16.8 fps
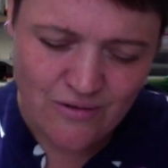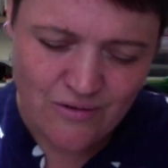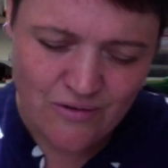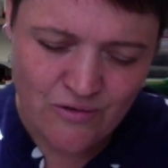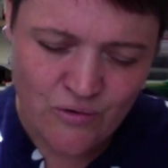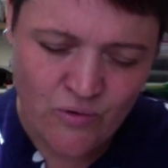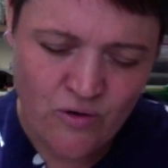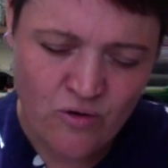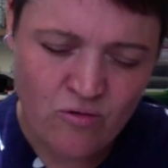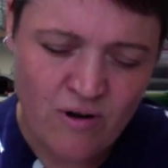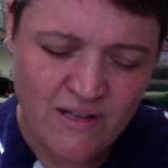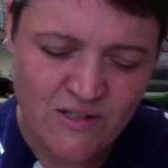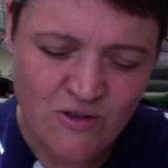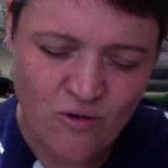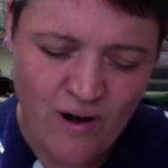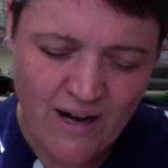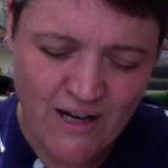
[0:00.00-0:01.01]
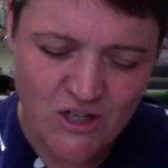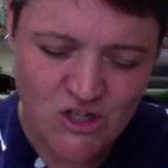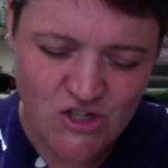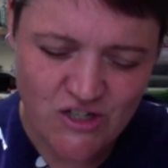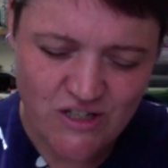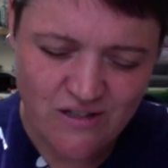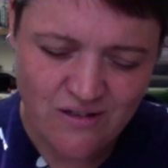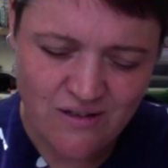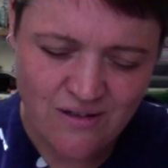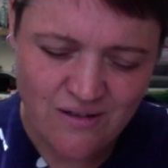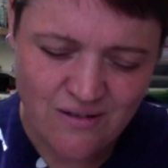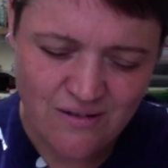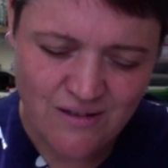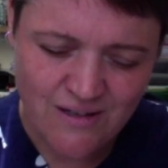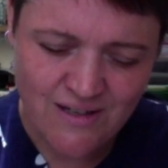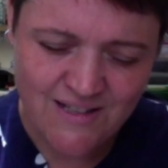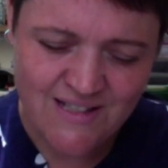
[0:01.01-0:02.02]
through the resurrection
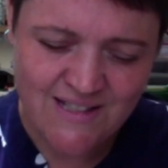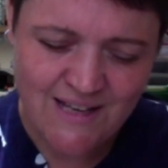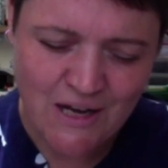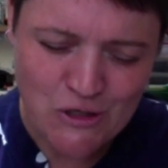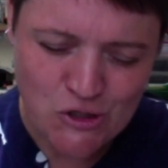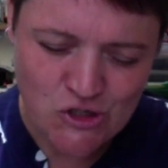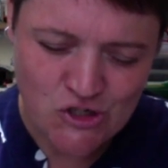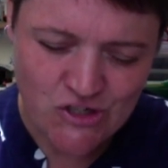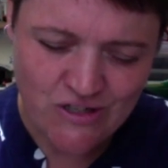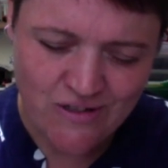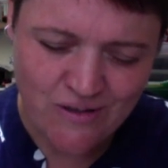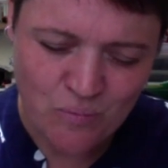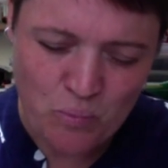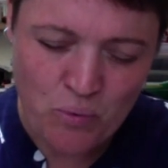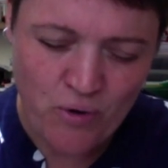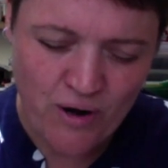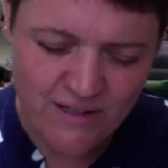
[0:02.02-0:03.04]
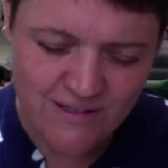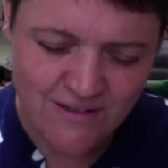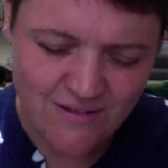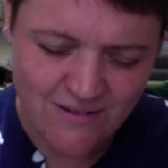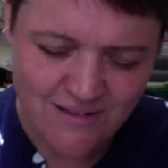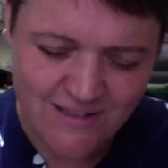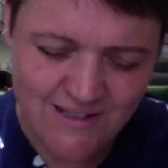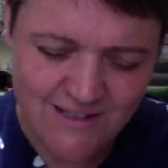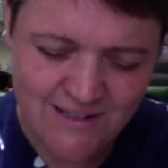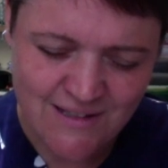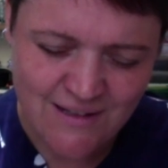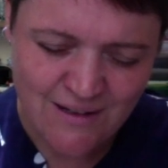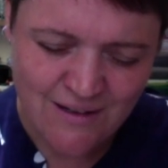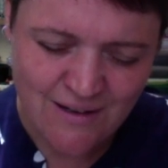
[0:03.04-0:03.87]
and ascension and presence